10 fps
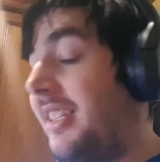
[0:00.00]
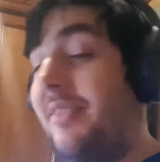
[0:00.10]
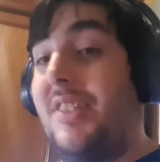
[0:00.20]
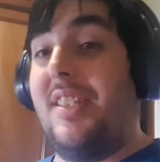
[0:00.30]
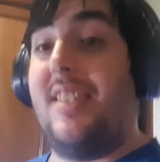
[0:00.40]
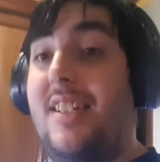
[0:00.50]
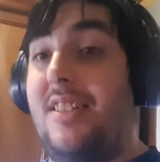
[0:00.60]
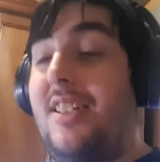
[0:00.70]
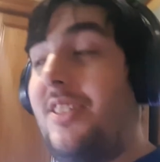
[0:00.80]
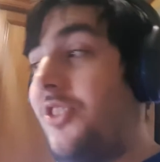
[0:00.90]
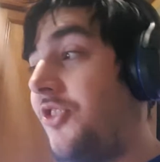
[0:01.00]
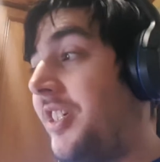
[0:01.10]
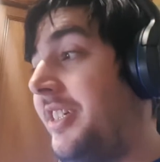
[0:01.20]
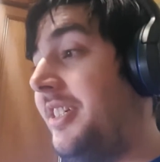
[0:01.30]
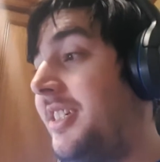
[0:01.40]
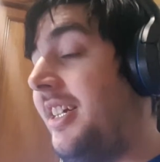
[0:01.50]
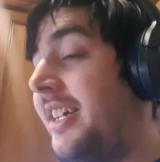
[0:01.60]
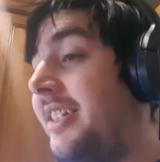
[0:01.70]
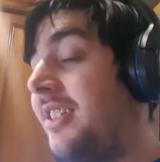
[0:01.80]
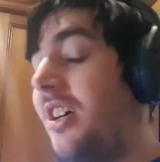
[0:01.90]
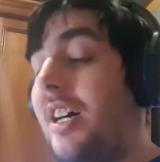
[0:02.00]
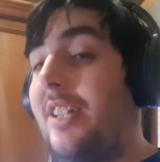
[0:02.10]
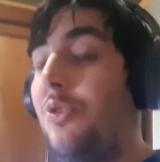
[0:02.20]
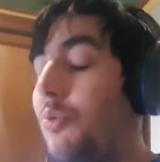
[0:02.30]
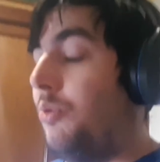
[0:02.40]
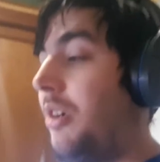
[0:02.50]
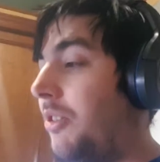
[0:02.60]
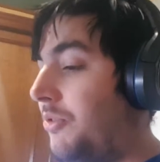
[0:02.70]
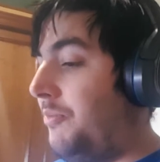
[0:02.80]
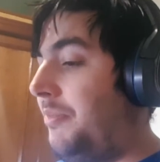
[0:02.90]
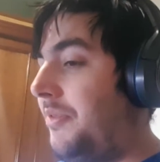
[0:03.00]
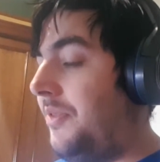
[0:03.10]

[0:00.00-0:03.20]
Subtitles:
live in Sydney, Australia, and I do hope,